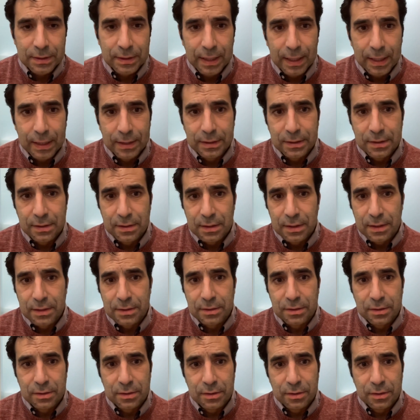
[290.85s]
and it
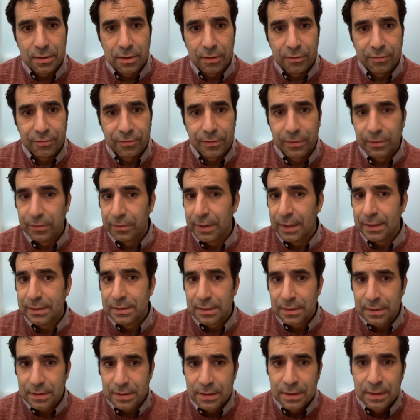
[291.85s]
is not for
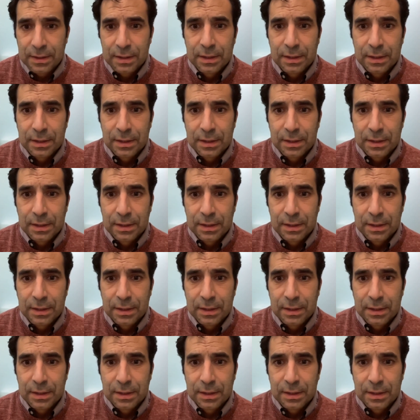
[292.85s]
granted.